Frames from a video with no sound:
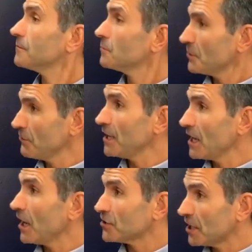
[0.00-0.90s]
we
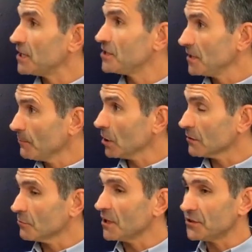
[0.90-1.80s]
really are changing the
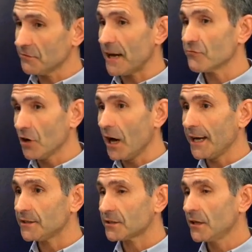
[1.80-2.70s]
model with direct
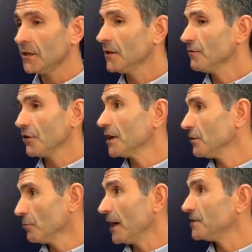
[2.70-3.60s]
write, very
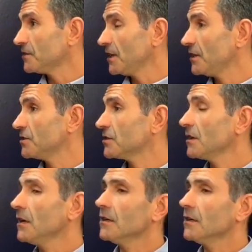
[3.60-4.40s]
little wastage.